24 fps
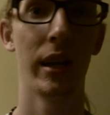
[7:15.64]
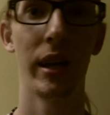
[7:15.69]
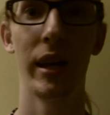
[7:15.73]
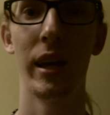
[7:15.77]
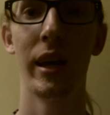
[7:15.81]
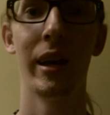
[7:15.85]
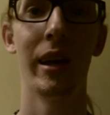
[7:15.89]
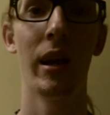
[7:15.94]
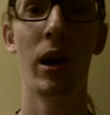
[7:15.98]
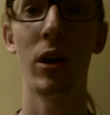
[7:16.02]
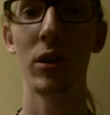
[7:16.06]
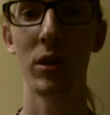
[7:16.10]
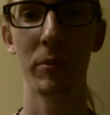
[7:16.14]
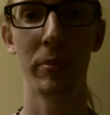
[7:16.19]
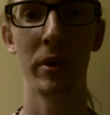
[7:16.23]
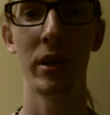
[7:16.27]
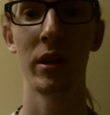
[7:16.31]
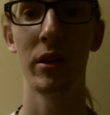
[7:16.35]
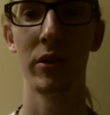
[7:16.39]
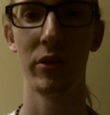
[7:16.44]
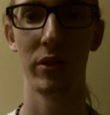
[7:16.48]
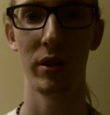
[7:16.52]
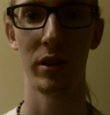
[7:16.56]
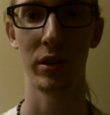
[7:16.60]
It all
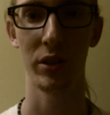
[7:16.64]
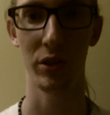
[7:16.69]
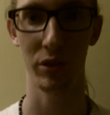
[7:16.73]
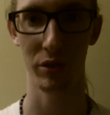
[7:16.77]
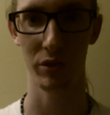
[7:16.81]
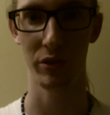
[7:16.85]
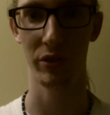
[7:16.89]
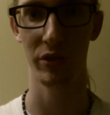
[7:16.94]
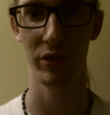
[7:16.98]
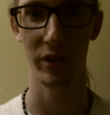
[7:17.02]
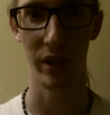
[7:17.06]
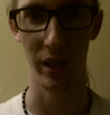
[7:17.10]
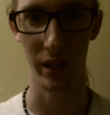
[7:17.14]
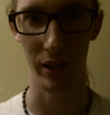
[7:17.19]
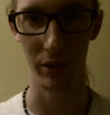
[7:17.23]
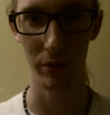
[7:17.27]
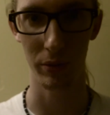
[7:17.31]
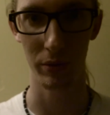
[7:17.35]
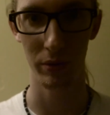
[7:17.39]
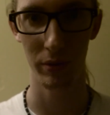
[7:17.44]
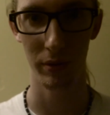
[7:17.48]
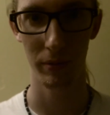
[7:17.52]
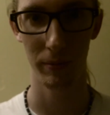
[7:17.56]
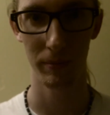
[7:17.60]
depends on your
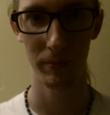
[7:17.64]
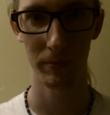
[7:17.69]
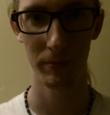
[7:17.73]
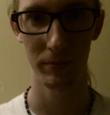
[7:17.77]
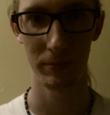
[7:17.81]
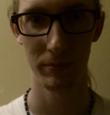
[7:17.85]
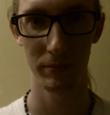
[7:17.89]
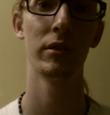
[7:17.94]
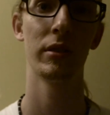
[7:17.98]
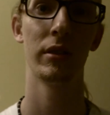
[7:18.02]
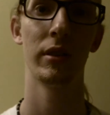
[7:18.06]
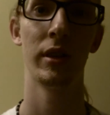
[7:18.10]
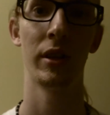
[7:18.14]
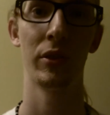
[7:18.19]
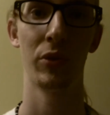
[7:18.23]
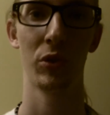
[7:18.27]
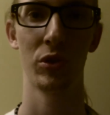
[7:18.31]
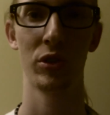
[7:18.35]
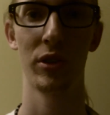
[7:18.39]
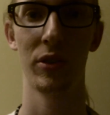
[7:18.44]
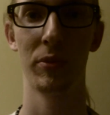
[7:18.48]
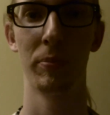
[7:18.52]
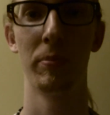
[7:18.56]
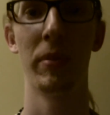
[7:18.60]
sound. These are
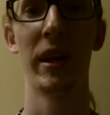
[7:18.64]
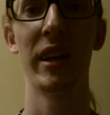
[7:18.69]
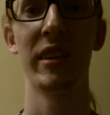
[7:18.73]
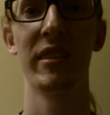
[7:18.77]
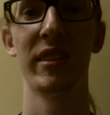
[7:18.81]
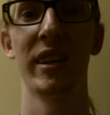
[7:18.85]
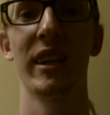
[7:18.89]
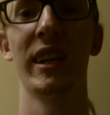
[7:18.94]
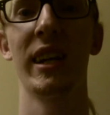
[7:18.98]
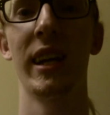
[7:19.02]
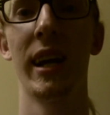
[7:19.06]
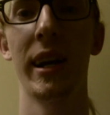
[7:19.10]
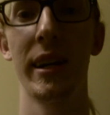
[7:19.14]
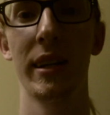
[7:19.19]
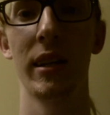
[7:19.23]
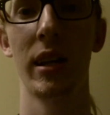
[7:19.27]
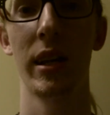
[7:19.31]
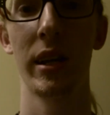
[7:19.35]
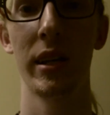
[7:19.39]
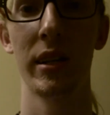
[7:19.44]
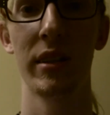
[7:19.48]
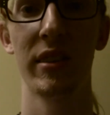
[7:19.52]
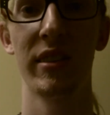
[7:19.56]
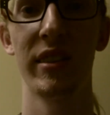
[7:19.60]
just basic
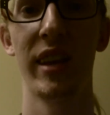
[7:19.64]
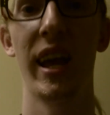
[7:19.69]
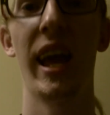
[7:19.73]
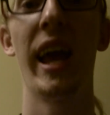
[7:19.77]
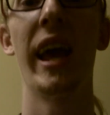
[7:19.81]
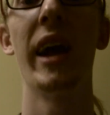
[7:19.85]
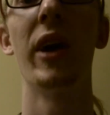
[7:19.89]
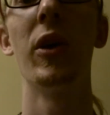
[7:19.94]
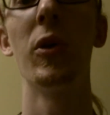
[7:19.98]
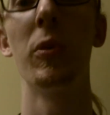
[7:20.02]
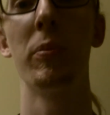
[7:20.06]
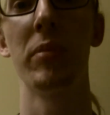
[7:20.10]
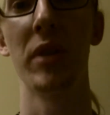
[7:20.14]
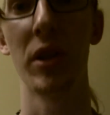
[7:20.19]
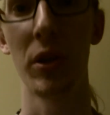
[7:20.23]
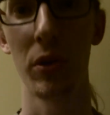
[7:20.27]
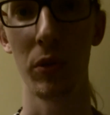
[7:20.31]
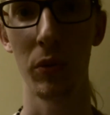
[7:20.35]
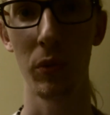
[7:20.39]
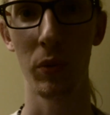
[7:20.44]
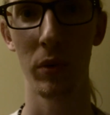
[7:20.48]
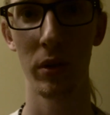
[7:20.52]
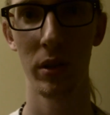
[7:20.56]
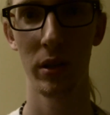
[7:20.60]
guidelines to help you
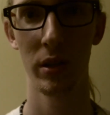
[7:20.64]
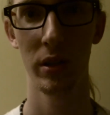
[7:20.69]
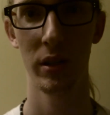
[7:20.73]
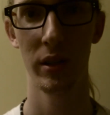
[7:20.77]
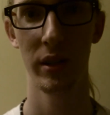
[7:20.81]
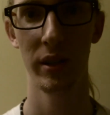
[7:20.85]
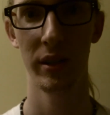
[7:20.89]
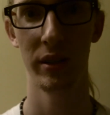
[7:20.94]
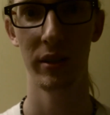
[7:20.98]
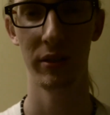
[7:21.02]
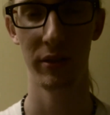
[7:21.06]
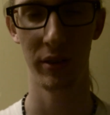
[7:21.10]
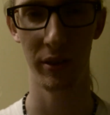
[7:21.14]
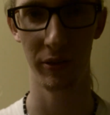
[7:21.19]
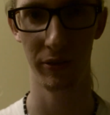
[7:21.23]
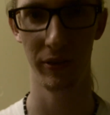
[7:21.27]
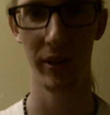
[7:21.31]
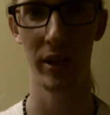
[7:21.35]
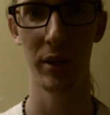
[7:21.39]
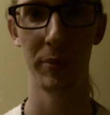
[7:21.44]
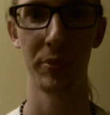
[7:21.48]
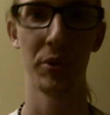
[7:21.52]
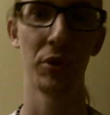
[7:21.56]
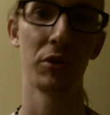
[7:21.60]

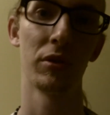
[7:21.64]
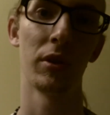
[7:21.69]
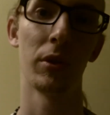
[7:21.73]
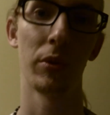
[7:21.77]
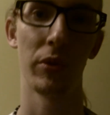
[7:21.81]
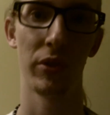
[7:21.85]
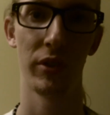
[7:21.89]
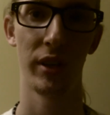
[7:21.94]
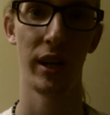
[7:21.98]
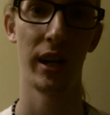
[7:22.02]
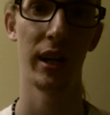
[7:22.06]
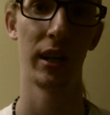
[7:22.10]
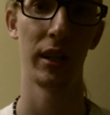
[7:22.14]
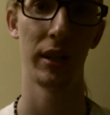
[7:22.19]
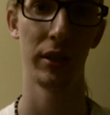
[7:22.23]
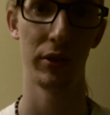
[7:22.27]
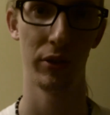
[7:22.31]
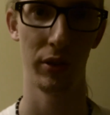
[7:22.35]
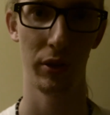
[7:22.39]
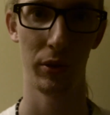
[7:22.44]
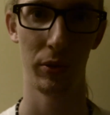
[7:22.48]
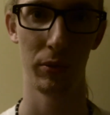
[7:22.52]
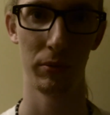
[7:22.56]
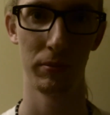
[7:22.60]
develop your own style and
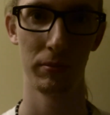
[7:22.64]
tone.